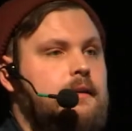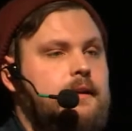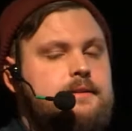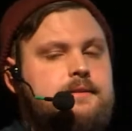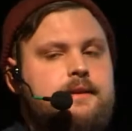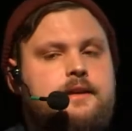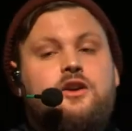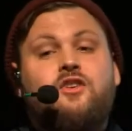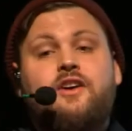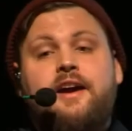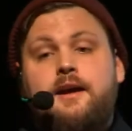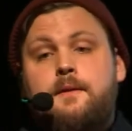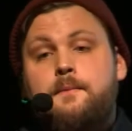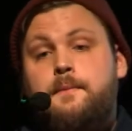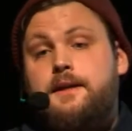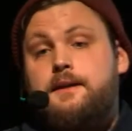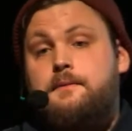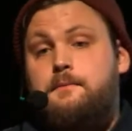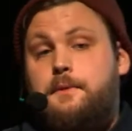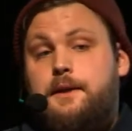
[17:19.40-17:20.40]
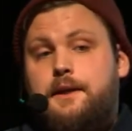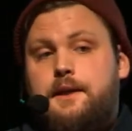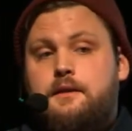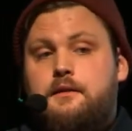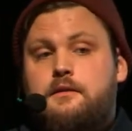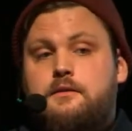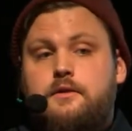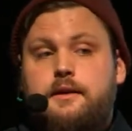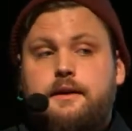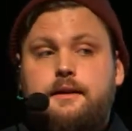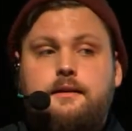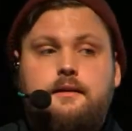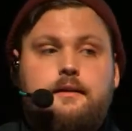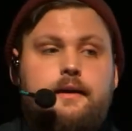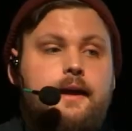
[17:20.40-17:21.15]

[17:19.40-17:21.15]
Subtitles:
let's say you're Airbnb, right?